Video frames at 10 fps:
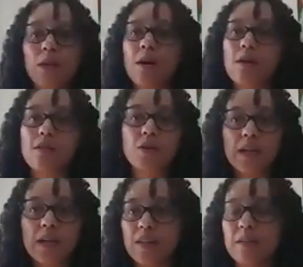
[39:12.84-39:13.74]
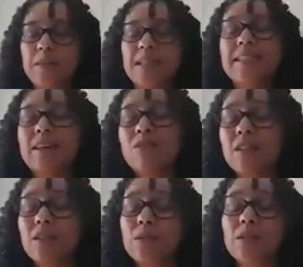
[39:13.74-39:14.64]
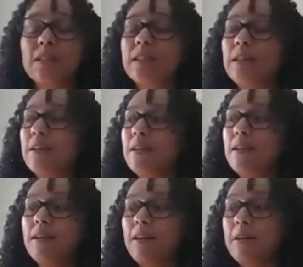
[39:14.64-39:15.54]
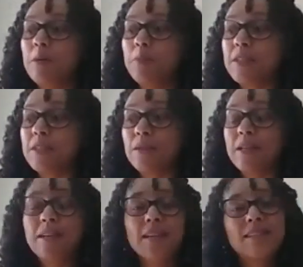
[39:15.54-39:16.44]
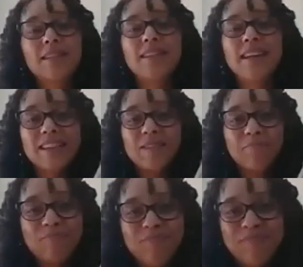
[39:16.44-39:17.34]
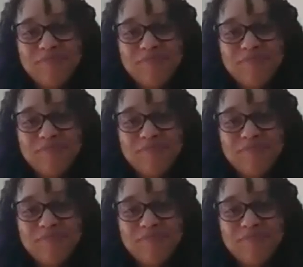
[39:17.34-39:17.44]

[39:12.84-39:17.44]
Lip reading: level, we all crave it, myself included. So yeah, let's connect.